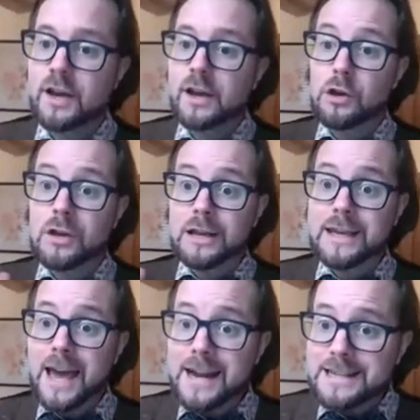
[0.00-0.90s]
you can
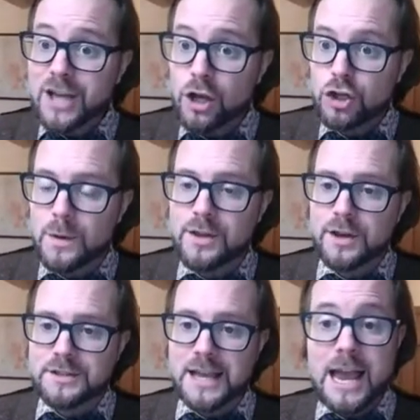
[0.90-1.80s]
get in touch with
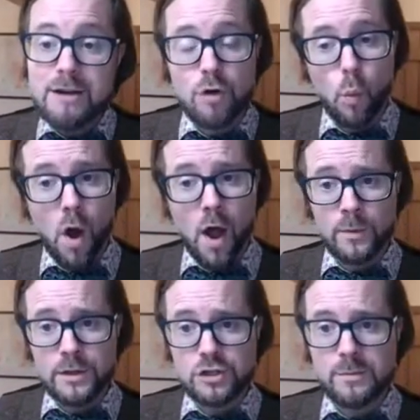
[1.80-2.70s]
us here at Wine
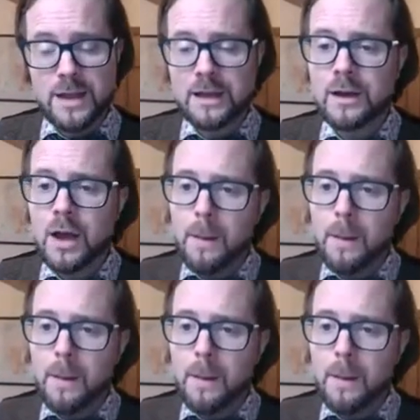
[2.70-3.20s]
with Jimmy